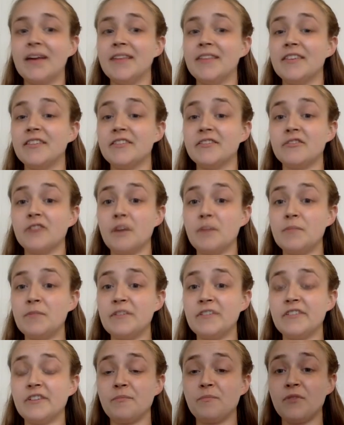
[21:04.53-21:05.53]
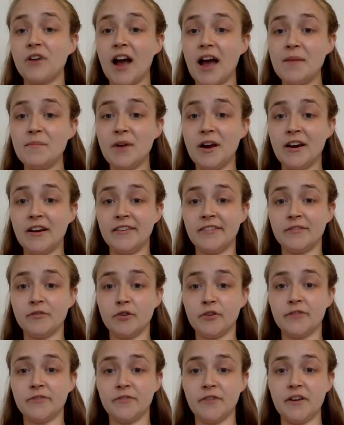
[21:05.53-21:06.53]
The script is your primary
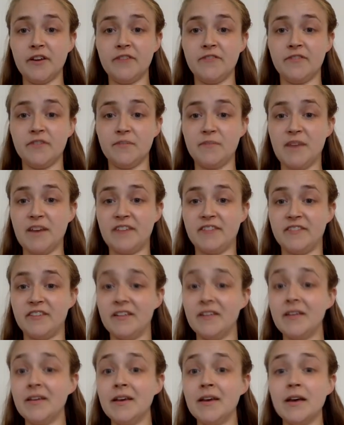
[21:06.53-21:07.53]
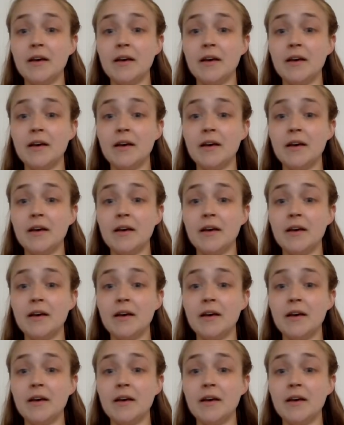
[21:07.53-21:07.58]
source for information,